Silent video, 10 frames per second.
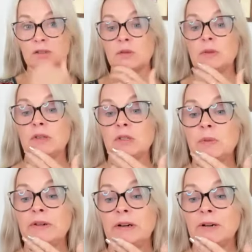the, the
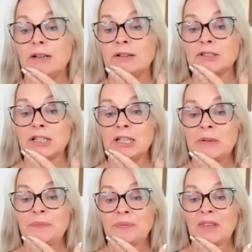spirit world
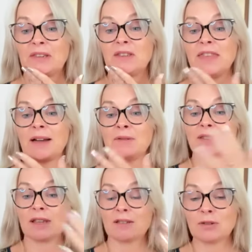so that
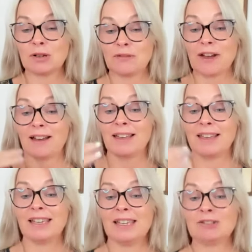was a sort of a
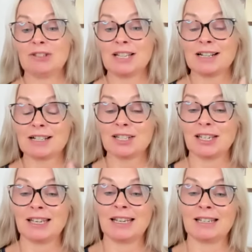
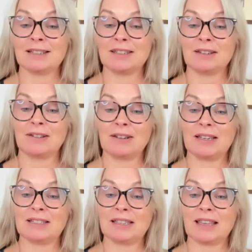introduction into
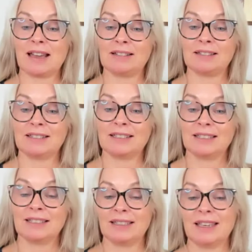into that
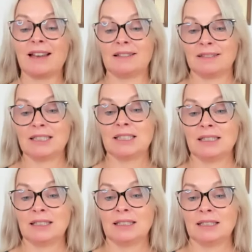yeah
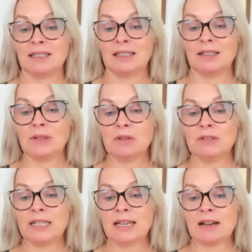we
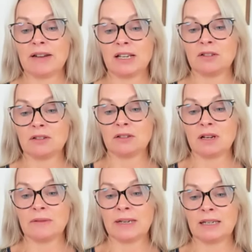all need our angels
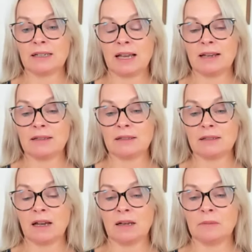don't we and
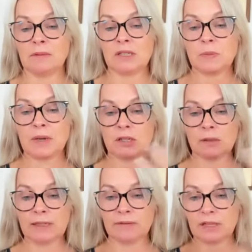and um,
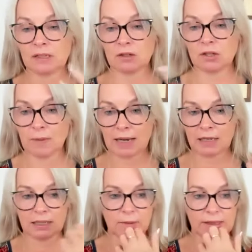especially we live in this
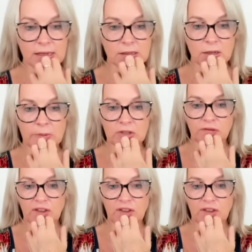duality where there's so much